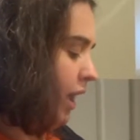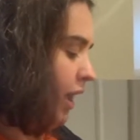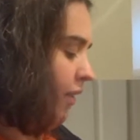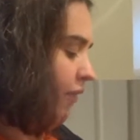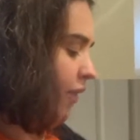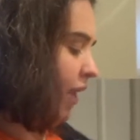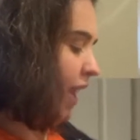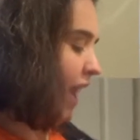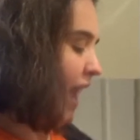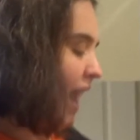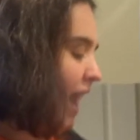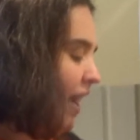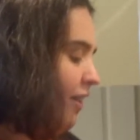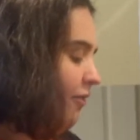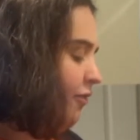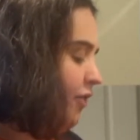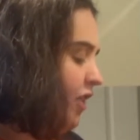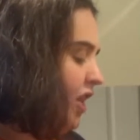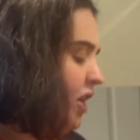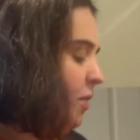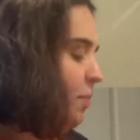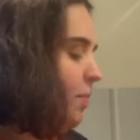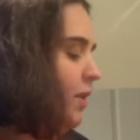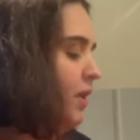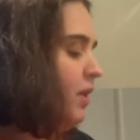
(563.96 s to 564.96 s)
if I have
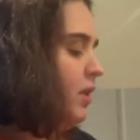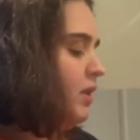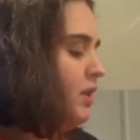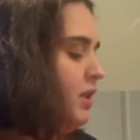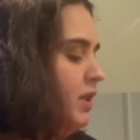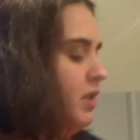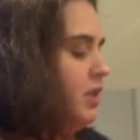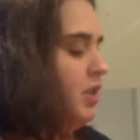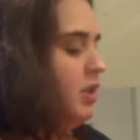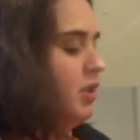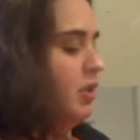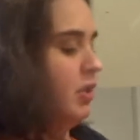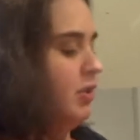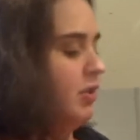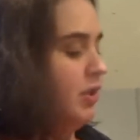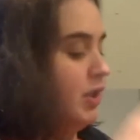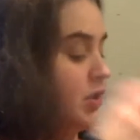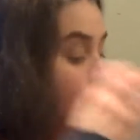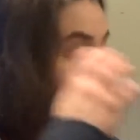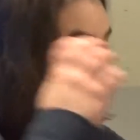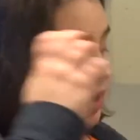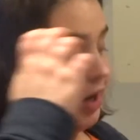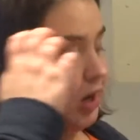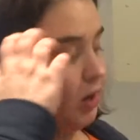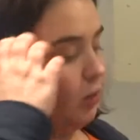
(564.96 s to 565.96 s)
the ability to do it this
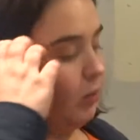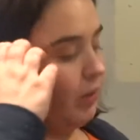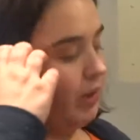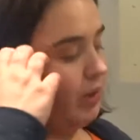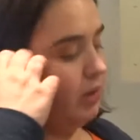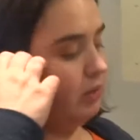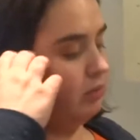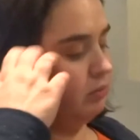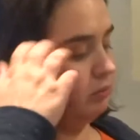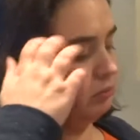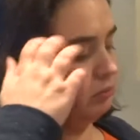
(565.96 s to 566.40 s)
way, I will.